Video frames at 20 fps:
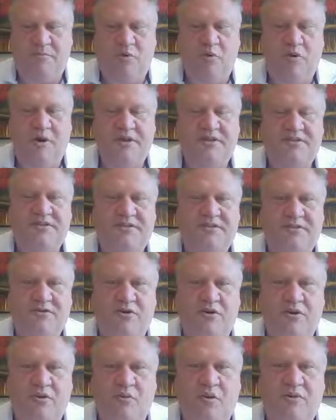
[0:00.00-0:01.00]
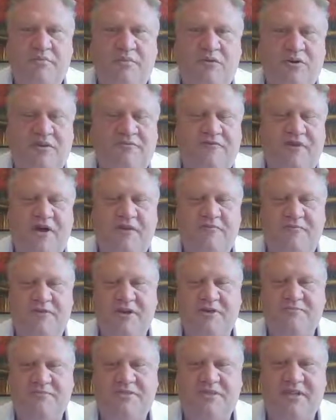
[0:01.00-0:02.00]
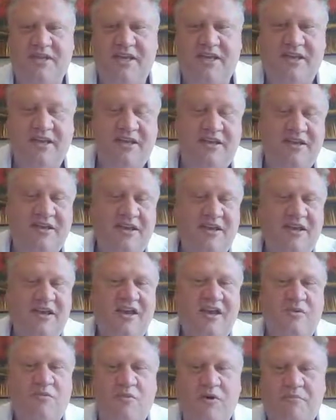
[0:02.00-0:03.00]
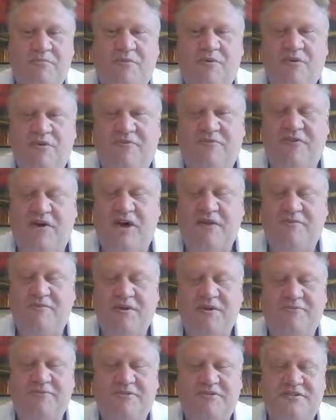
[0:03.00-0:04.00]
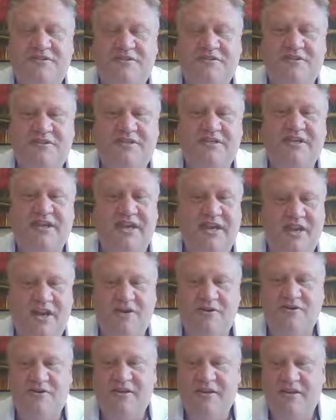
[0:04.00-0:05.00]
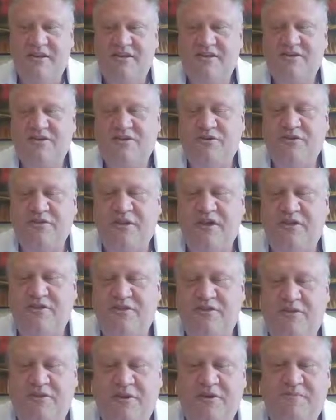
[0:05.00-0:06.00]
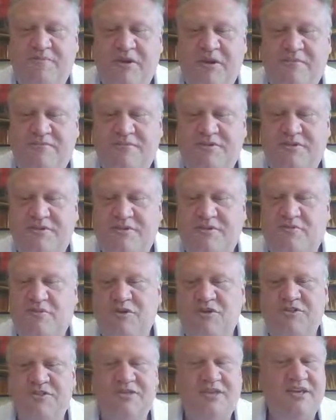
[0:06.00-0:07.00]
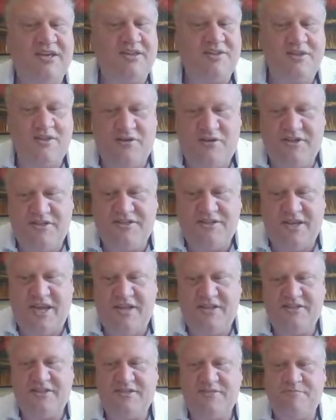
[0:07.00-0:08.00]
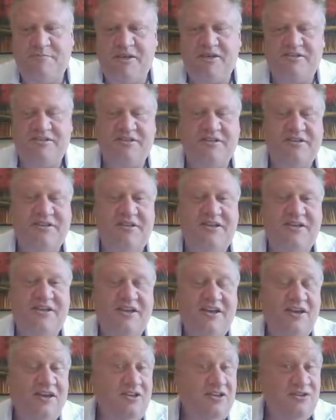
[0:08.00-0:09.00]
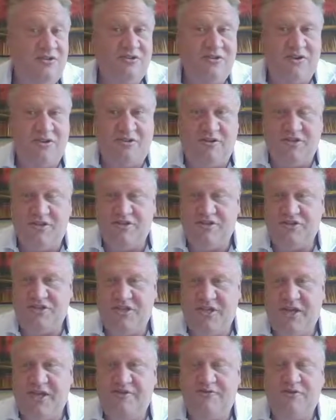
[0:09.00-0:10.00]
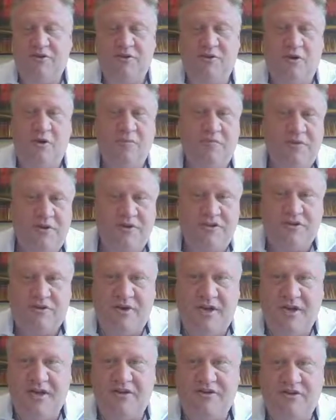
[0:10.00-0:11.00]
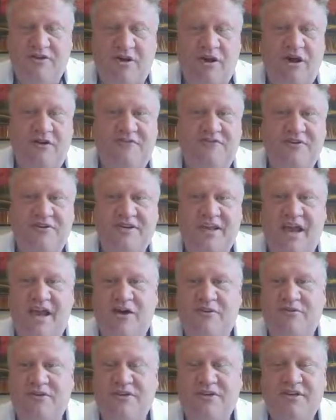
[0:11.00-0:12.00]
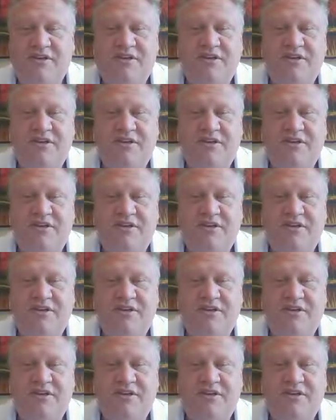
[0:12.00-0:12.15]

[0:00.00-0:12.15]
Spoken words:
points or 1.5 pips to get in and 1.5 pips to get out. So you got 30 pips, which is like 30 cents. Basically, you'll understand if you open a trade, you're often down